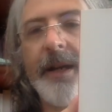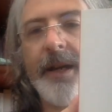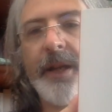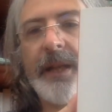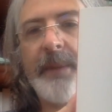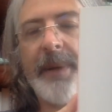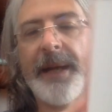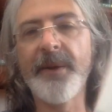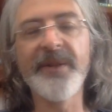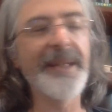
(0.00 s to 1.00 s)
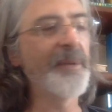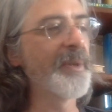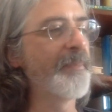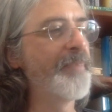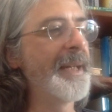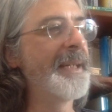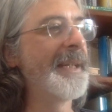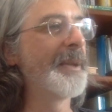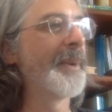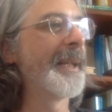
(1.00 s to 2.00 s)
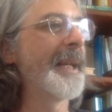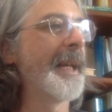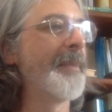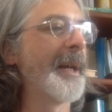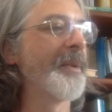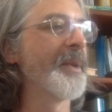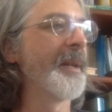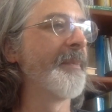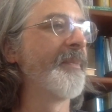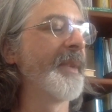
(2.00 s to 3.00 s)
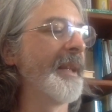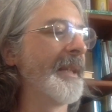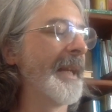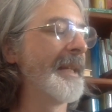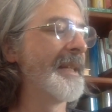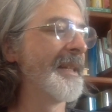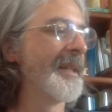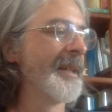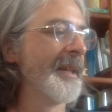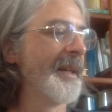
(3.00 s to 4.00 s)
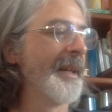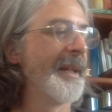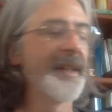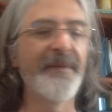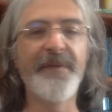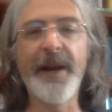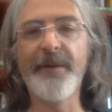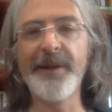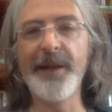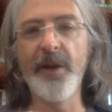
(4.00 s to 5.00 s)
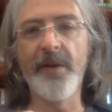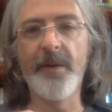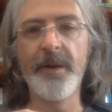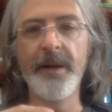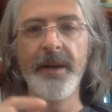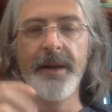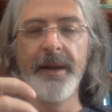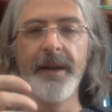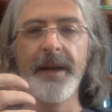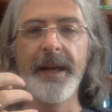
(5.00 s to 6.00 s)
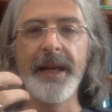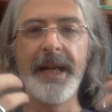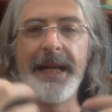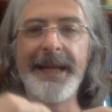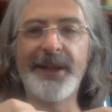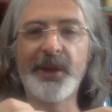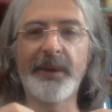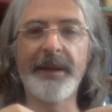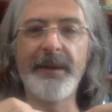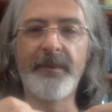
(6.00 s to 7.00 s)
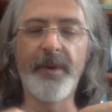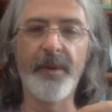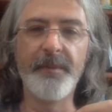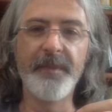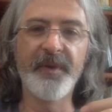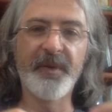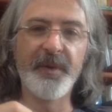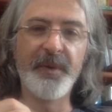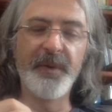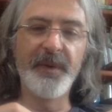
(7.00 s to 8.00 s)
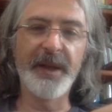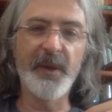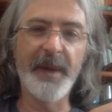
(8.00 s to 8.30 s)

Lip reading: Earthly Powers. This was a big deal when it came out in the 80s. It's a very long literary romp through the